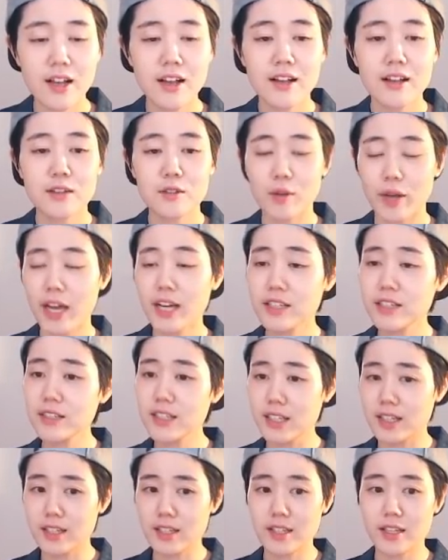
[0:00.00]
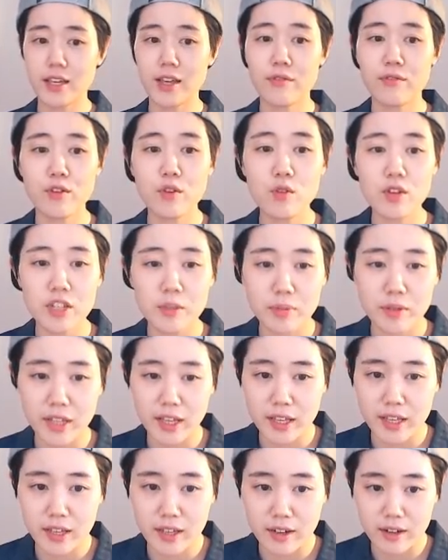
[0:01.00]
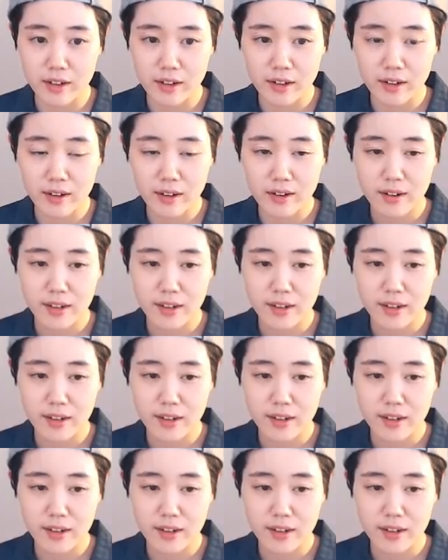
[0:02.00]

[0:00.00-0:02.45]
So actually, if you want to play here,